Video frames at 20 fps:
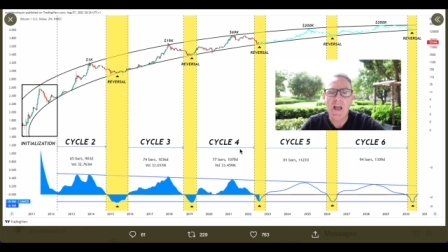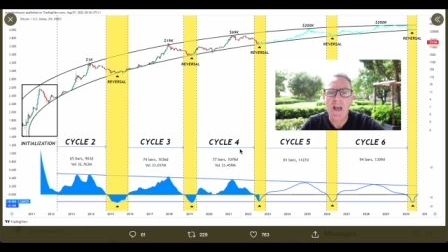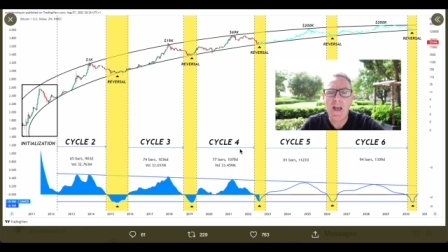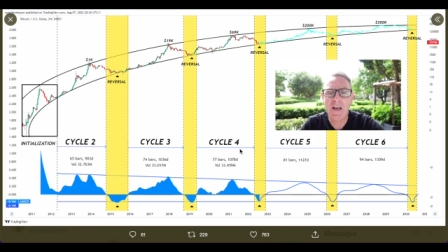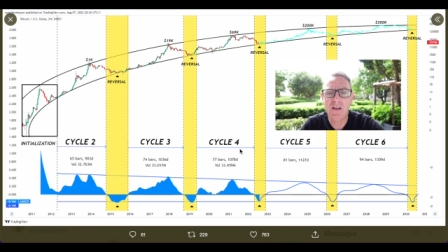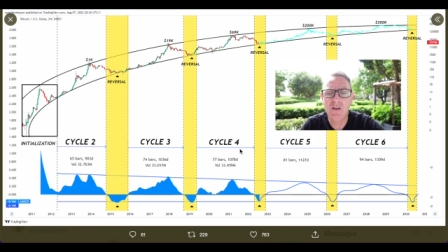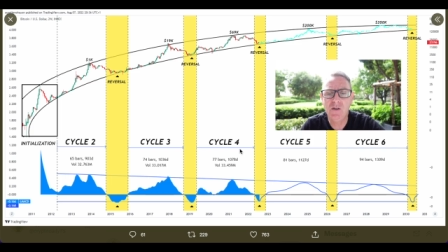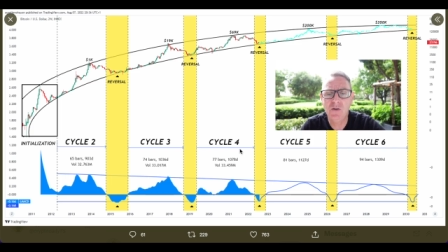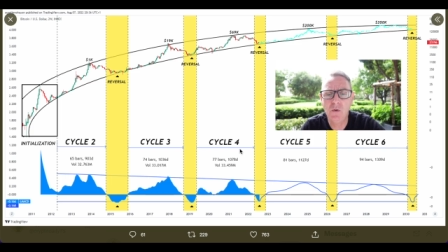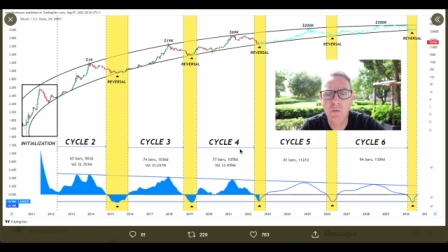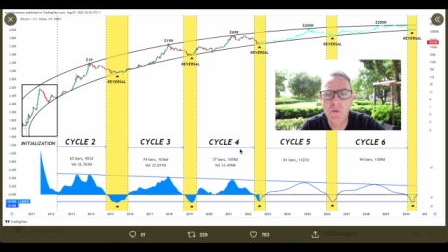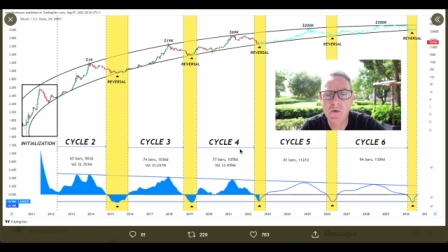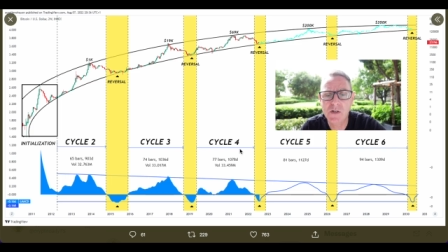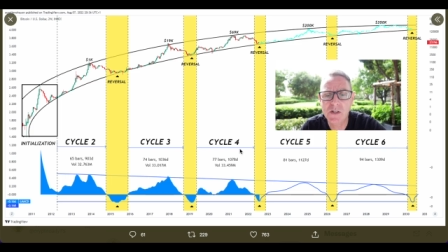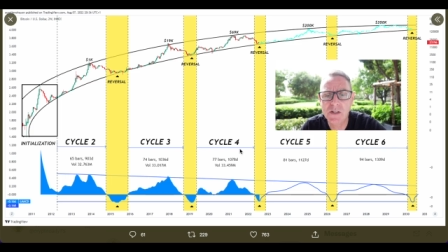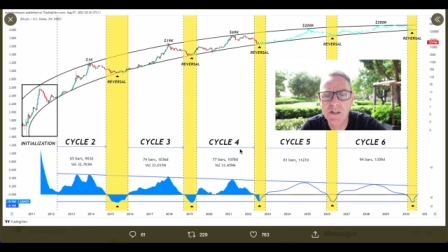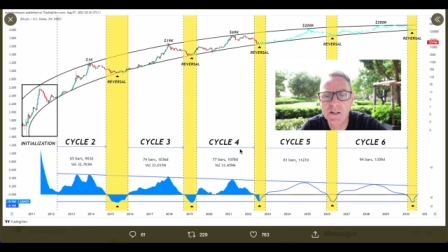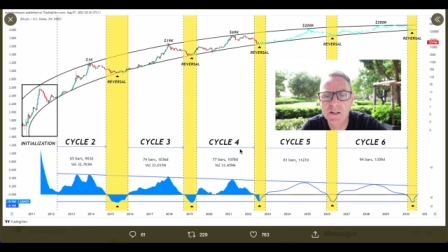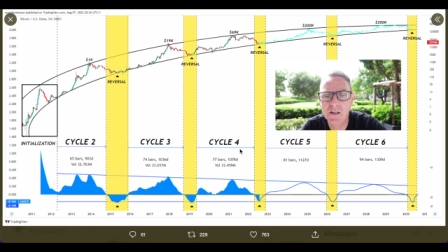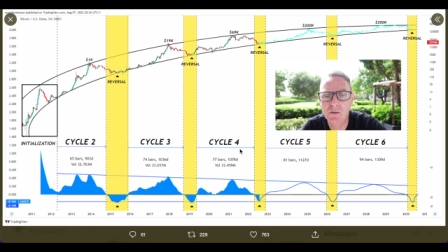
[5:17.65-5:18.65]
And you know, we're
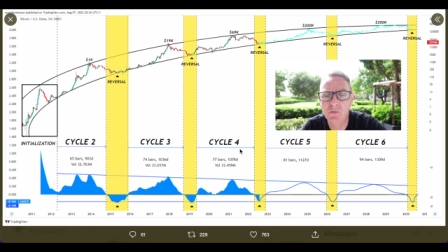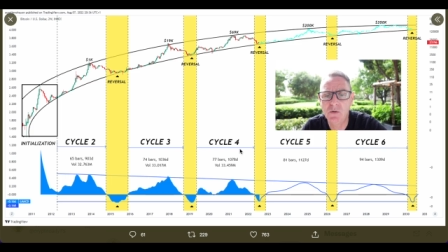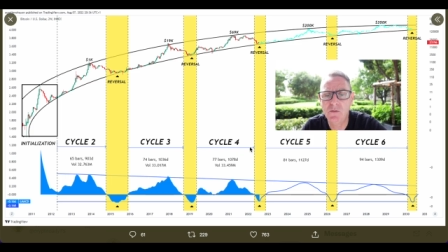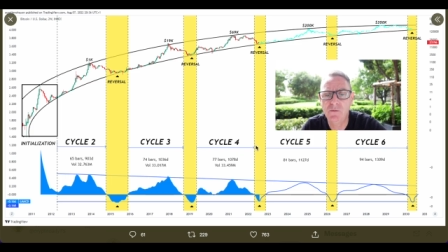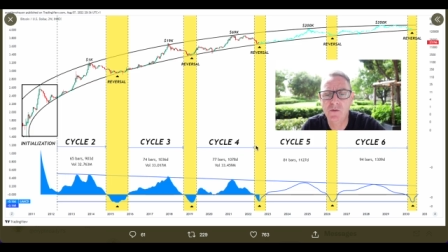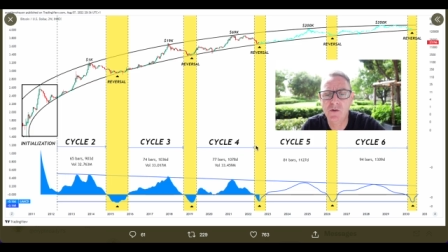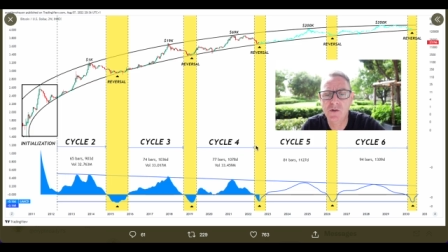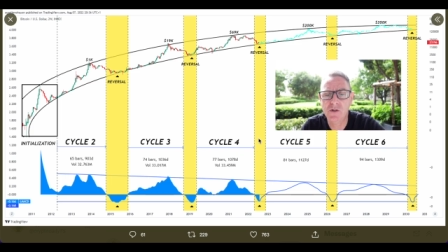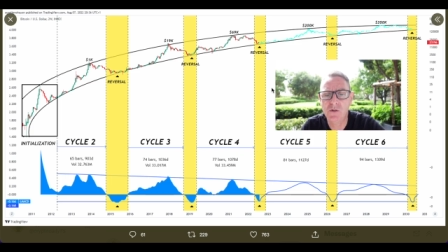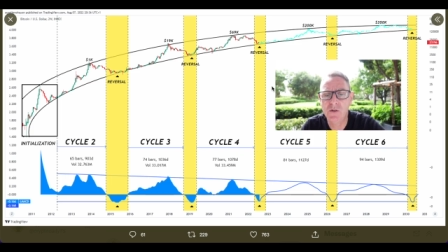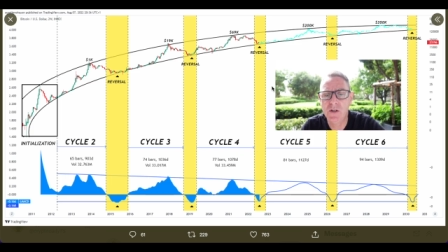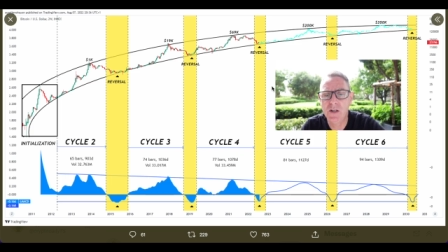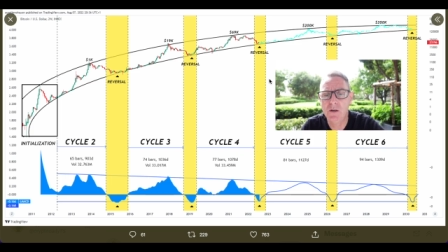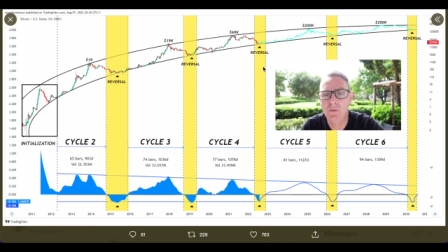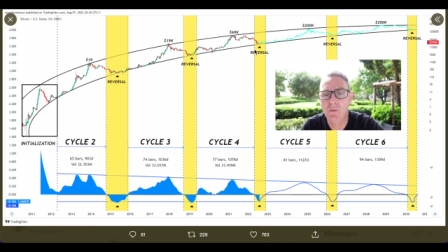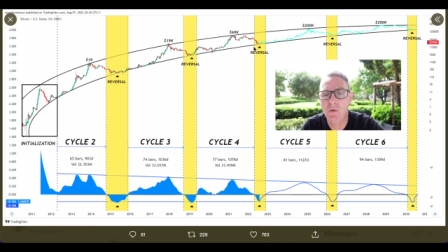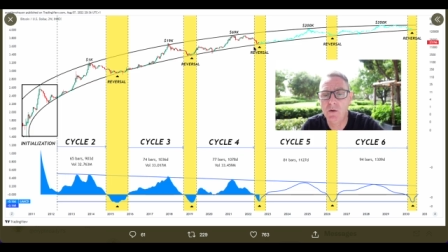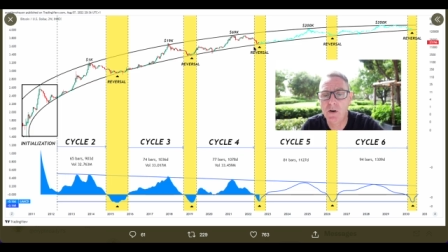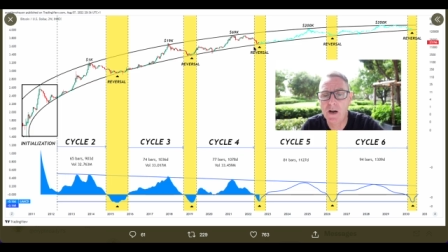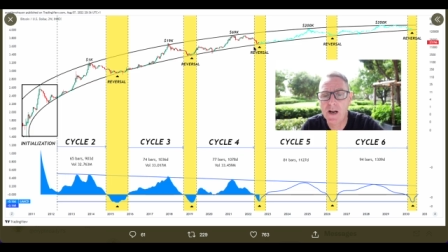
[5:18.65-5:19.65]
seeing the reversal here.
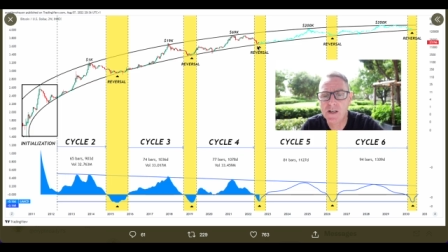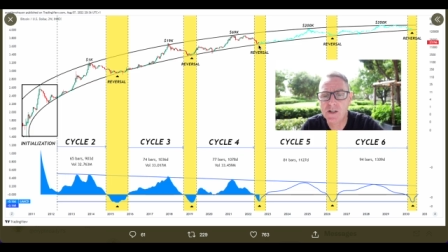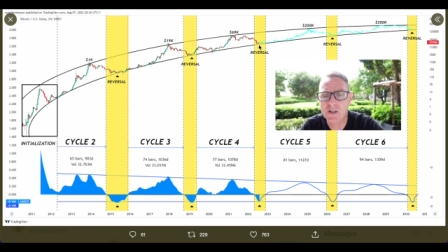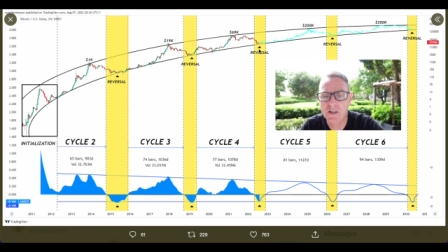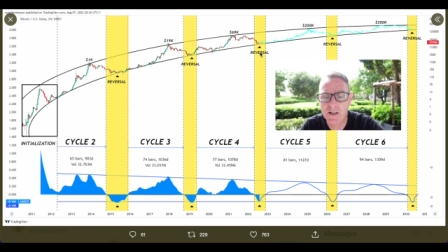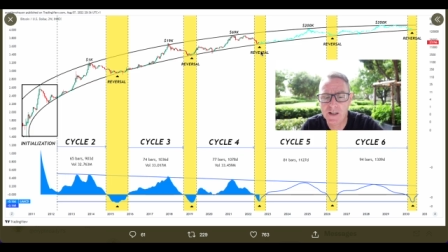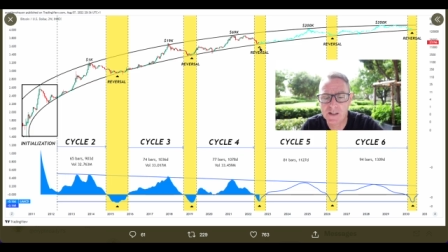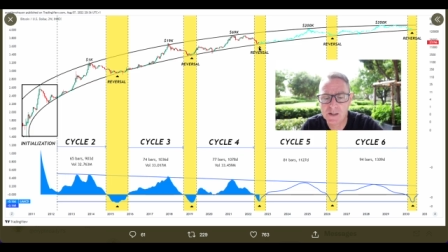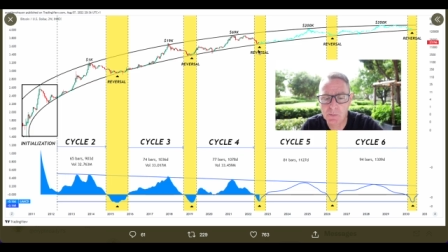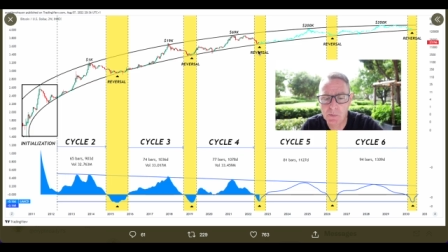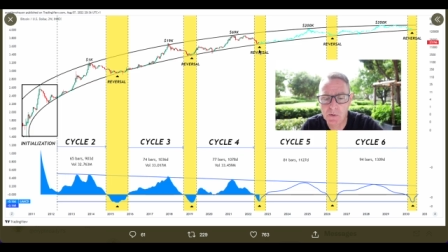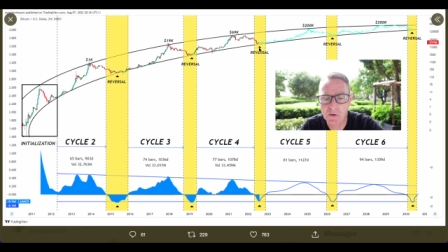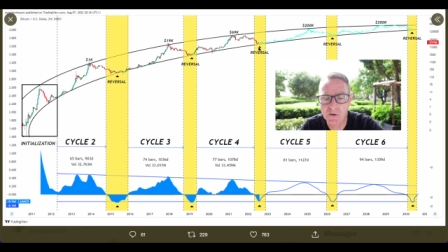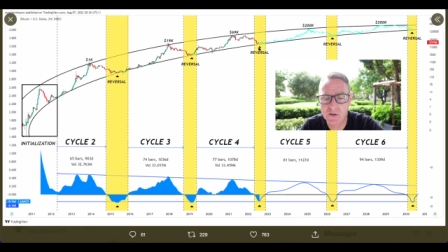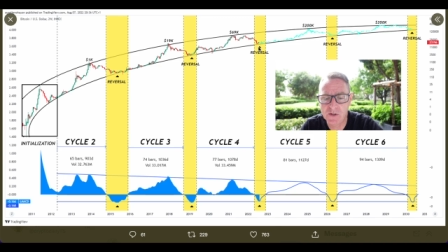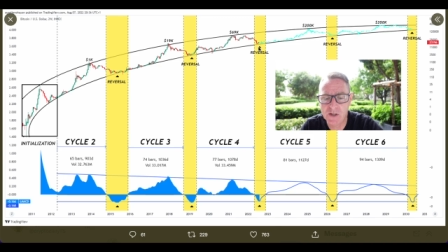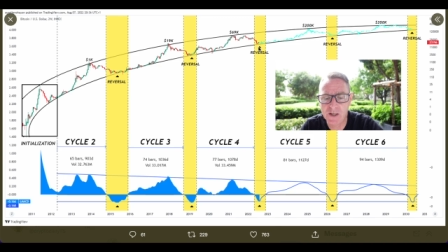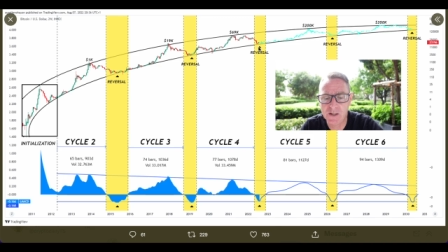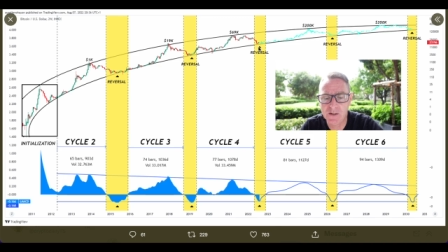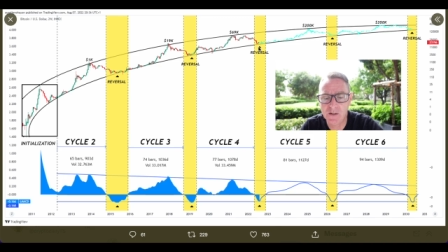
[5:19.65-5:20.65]
We are actually
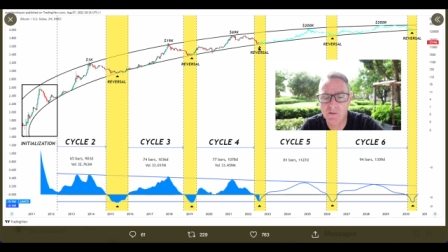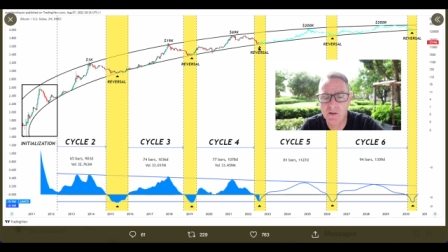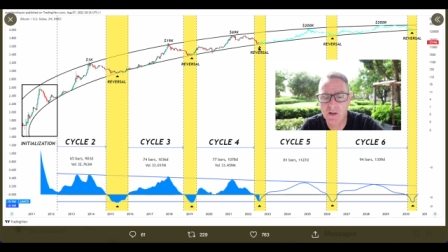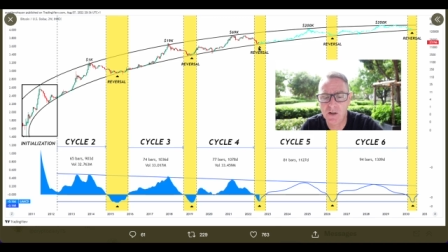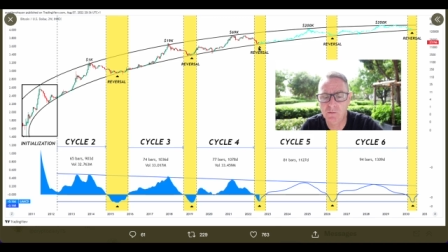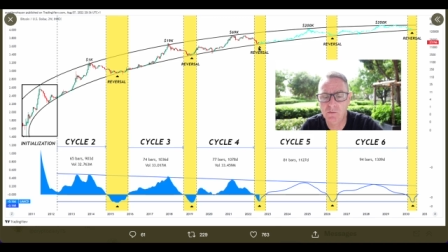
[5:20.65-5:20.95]
experiencing the